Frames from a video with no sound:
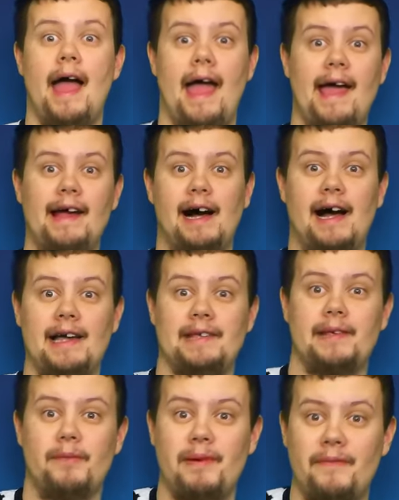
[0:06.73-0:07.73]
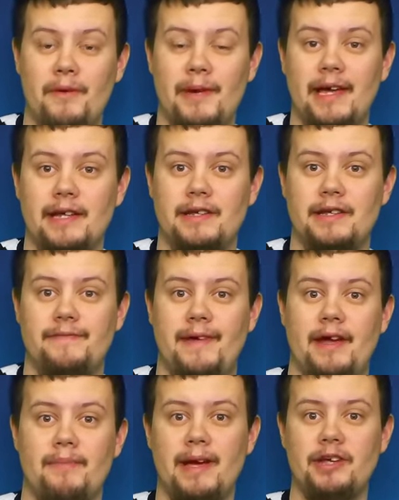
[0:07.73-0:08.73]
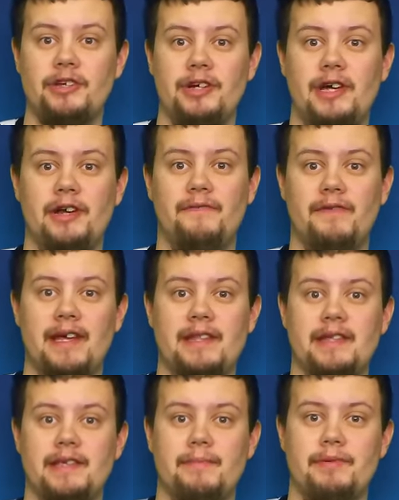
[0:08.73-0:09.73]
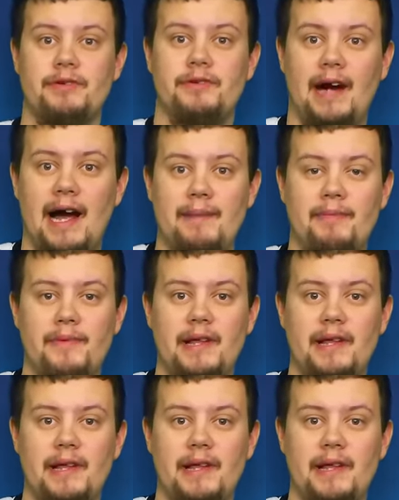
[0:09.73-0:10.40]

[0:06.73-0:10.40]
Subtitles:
Hey guys, so before we get into this video, make sure you don't forget to subscribe.